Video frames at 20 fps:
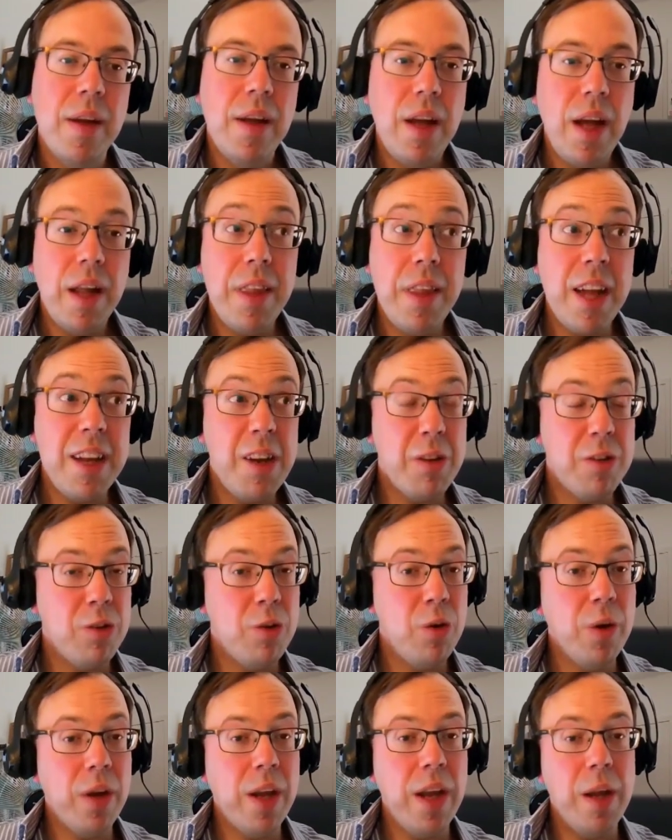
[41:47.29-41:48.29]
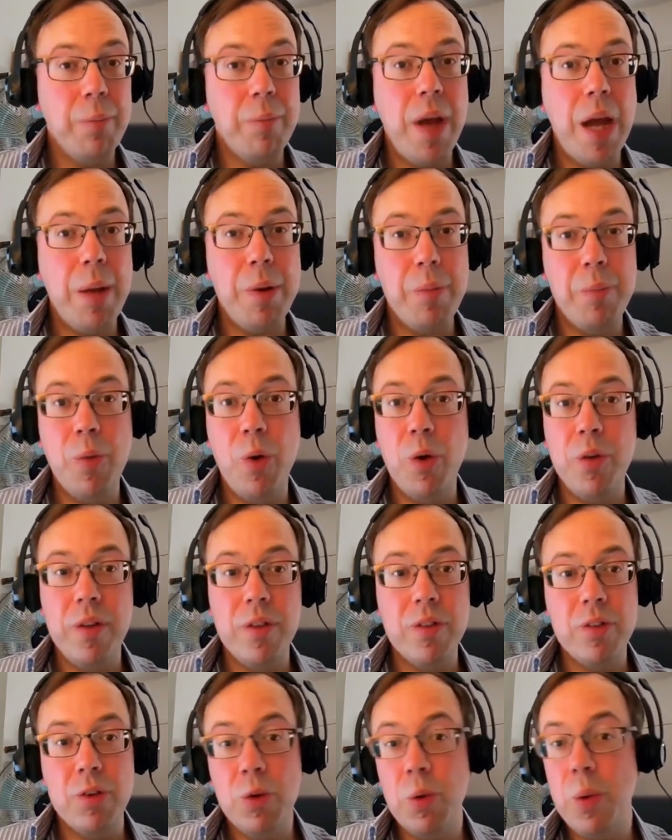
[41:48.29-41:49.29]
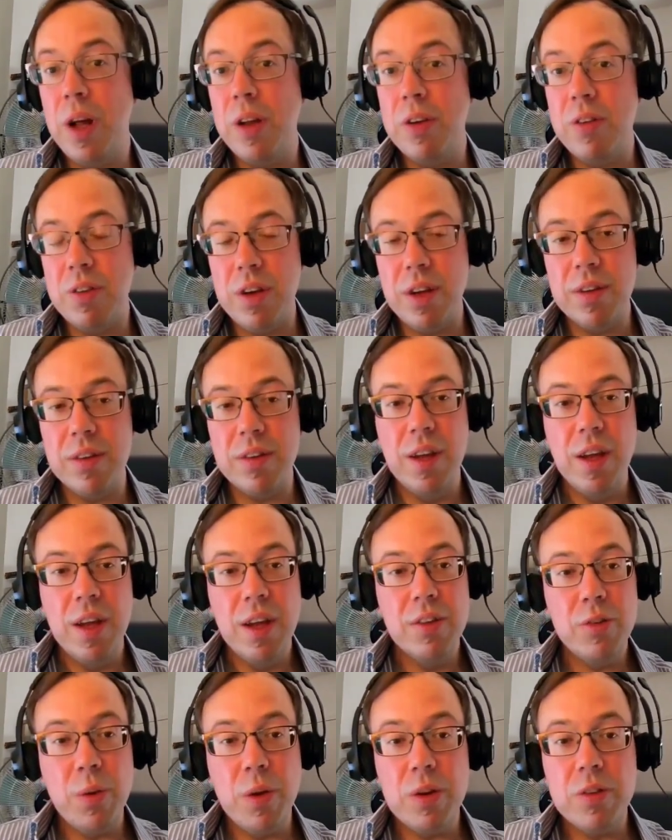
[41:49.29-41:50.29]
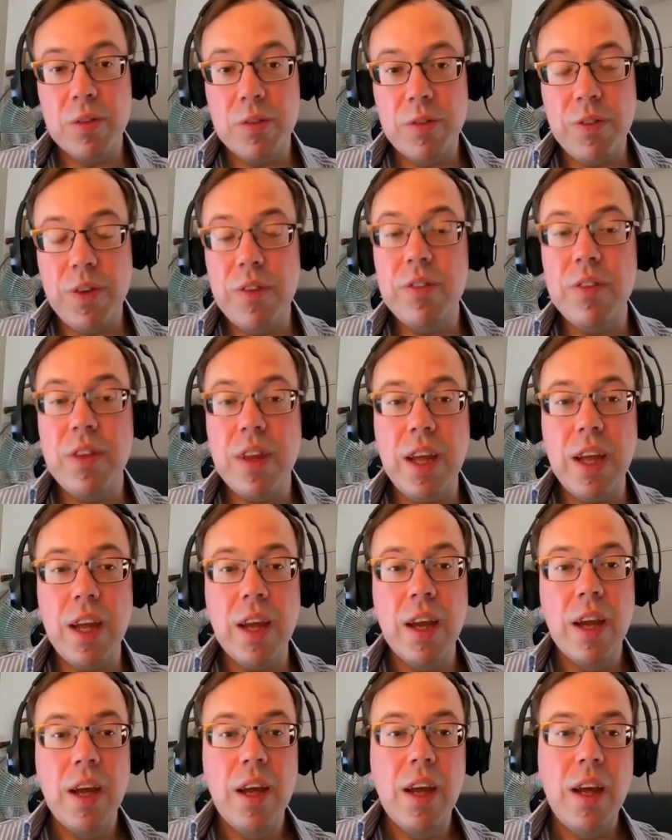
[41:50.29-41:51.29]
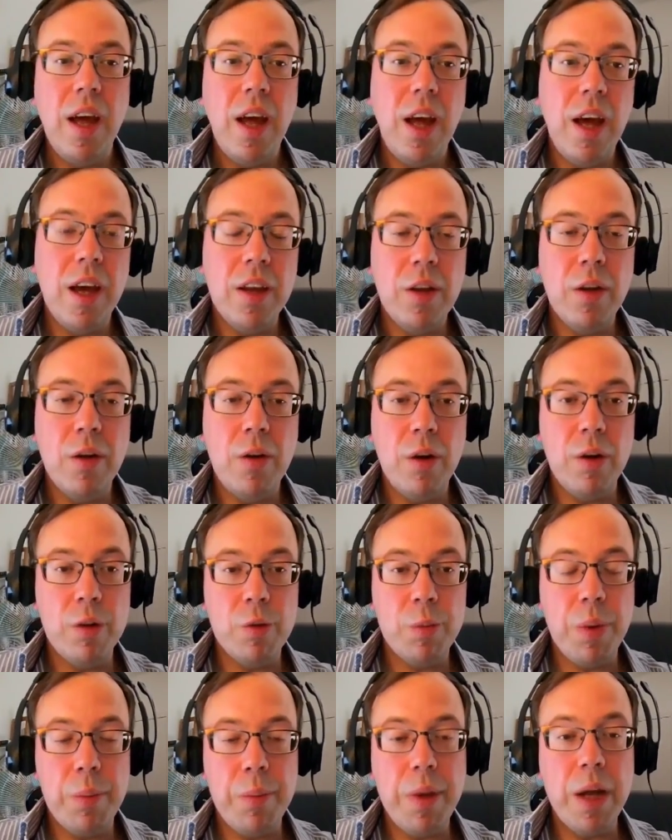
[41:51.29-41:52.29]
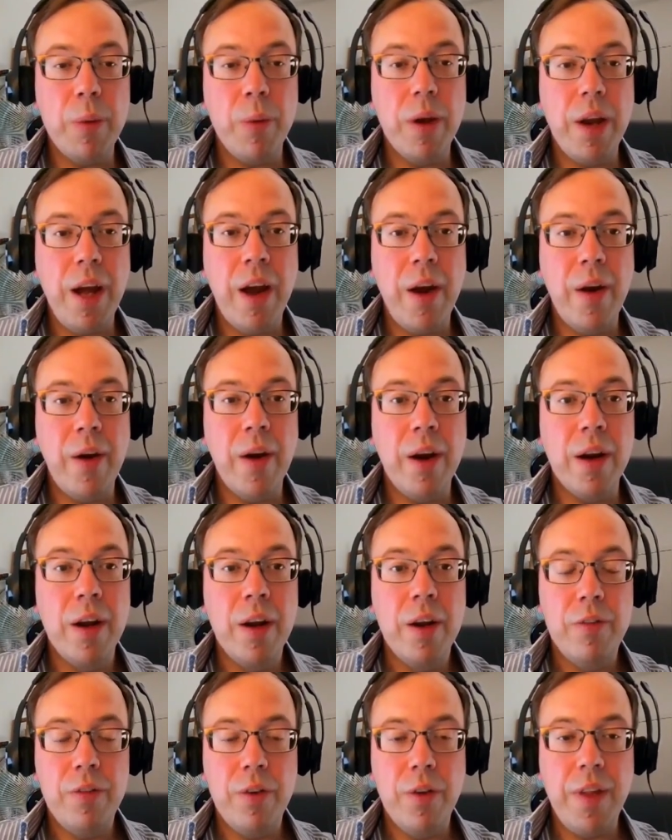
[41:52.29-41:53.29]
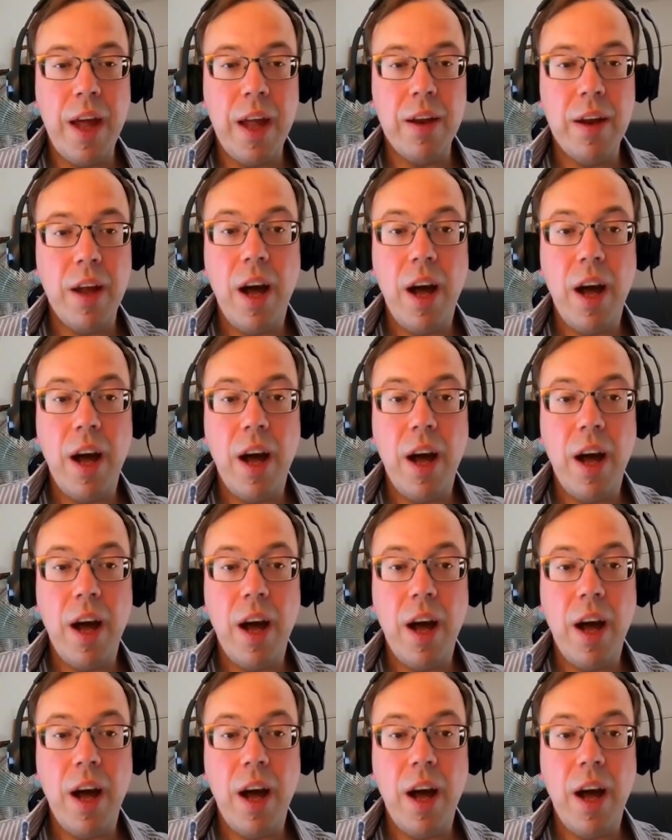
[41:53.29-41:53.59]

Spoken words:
And then you're talking maybe more than 250 euros per megawatt hour for that